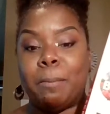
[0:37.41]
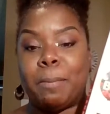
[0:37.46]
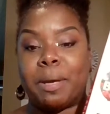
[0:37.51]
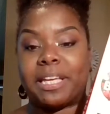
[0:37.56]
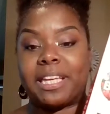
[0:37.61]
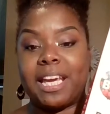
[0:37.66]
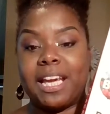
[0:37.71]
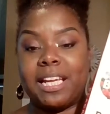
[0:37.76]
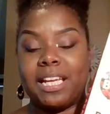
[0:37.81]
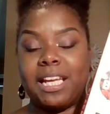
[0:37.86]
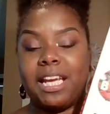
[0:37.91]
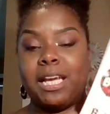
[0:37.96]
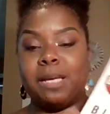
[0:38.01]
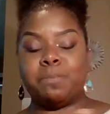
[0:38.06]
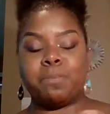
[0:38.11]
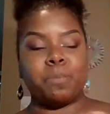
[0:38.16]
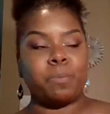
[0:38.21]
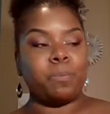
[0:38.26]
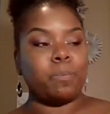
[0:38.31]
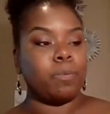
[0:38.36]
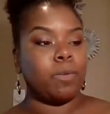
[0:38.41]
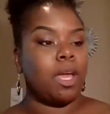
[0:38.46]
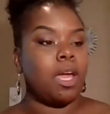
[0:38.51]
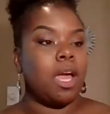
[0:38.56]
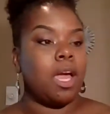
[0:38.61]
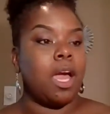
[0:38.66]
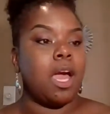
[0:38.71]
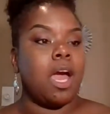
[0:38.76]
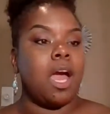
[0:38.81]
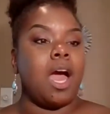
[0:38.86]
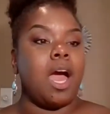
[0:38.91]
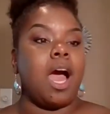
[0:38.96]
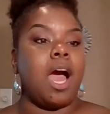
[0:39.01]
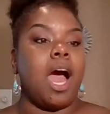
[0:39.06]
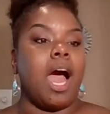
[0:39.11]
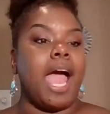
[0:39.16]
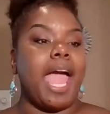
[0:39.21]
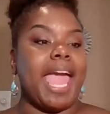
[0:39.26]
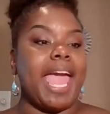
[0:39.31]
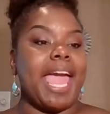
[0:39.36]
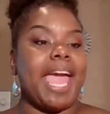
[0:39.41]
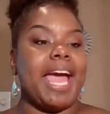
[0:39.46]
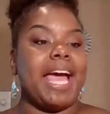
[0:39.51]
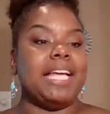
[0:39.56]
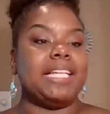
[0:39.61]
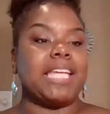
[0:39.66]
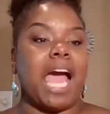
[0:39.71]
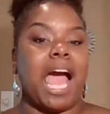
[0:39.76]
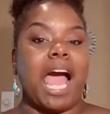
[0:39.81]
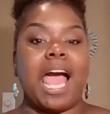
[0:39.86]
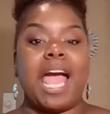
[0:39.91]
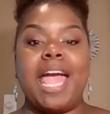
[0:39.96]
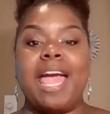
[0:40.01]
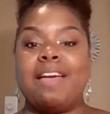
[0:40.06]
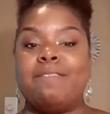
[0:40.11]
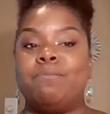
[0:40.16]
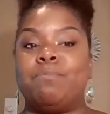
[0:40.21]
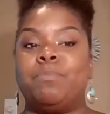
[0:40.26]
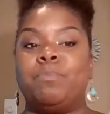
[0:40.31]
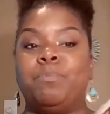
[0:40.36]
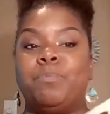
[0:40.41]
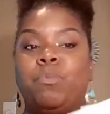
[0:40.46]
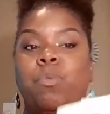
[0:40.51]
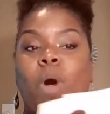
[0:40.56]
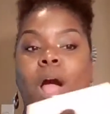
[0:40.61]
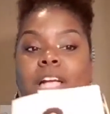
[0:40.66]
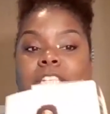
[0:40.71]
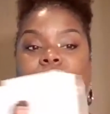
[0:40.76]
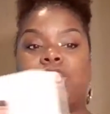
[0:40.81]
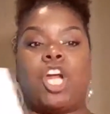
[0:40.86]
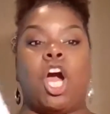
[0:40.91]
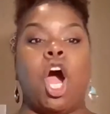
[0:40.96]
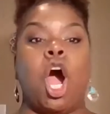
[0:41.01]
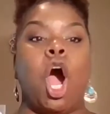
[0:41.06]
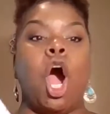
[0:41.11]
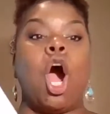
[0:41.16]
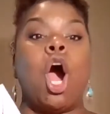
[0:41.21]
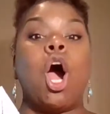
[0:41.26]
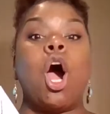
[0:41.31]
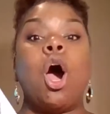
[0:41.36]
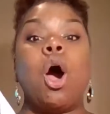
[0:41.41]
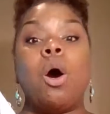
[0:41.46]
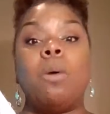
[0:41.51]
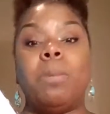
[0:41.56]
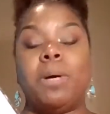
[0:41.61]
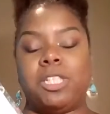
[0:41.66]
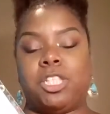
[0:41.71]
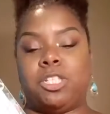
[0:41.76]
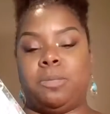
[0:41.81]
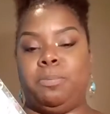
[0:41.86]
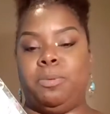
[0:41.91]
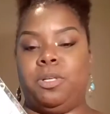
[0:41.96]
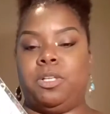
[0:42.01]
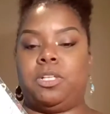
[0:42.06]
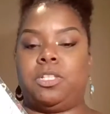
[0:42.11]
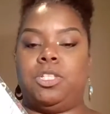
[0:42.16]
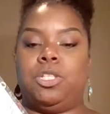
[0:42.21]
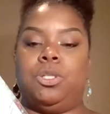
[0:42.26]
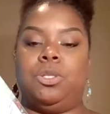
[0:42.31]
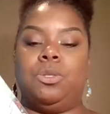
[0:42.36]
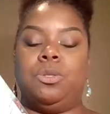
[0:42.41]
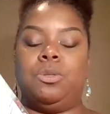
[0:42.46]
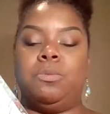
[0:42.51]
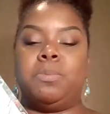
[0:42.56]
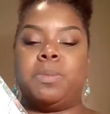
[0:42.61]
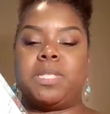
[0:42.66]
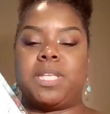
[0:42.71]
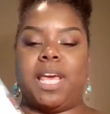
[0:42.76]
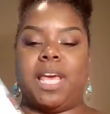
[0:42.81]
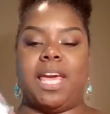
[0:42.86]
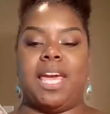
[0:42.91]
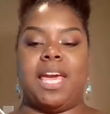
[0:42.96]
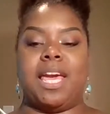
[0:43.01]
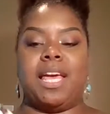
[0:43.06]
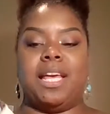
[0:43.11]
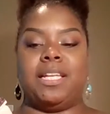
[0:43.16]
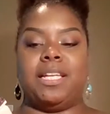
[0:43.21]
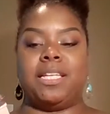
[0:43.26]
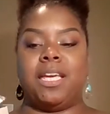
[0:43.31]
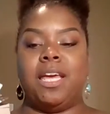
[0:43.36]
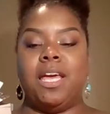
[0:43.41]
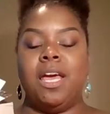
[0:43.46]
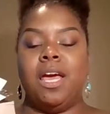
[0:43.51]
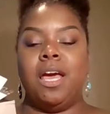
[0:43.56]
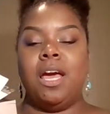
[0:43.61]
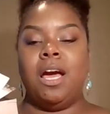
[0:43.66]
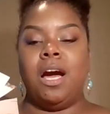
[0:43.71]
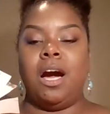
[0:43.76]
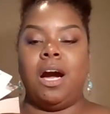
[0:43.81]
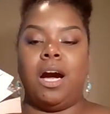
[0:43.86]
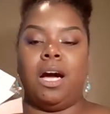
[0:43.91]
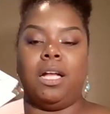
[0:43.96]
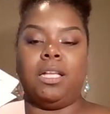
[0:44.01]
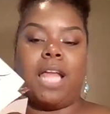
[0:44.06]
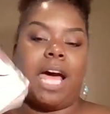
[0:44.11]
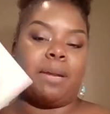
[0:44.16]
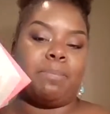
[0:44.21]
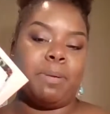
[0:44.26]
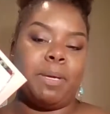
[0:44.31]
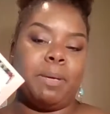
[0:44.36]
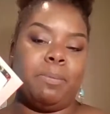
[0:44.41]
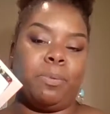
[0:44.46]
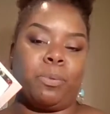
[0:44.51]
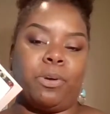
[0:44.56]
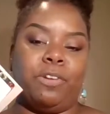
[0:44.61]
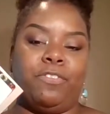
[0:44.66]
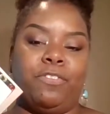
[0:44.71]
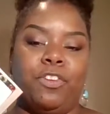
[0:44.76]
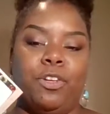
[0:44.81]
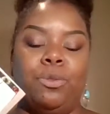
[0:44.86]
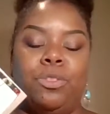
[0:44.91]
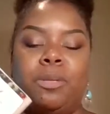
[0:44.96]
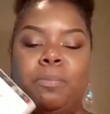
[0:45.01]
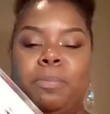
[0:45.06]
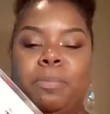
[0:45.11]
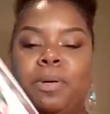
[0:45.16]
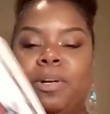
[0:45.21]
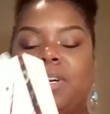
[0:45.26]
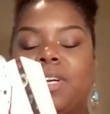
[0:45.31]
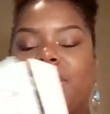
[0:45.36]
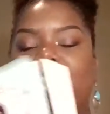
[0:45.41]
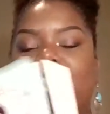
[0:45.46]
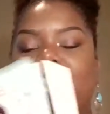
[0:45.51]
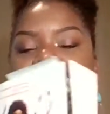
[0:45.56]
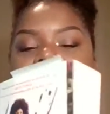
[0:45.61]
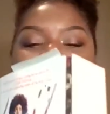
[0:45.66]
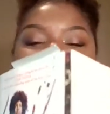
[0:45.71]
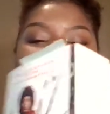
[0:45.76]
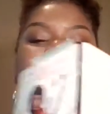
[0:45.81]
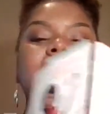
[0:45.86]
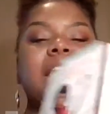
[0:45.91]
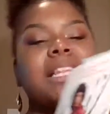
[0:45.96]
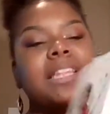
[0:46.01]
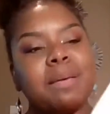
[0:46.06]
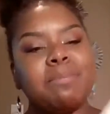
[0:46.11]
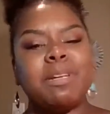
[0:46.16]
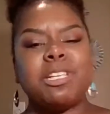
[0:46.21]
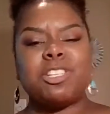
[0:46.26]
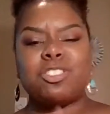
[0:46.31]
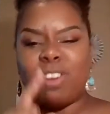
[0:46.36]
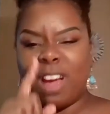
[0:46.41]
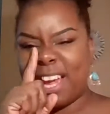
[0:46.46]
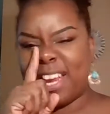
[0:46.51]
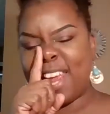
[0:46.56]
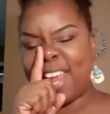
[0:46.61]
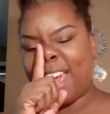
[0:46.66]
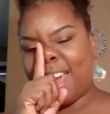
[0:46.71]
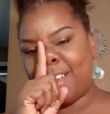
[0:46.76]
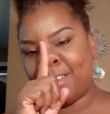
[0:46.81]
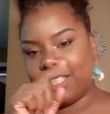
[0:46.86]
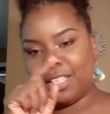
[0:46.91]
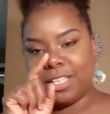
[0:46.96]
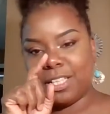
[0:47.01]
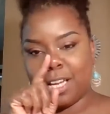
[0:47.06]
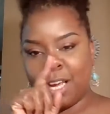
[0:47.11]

McKinney. And I have watched a whole bunch of booktubes, and a lot of people reviewed the book, and I was like, let me try it out.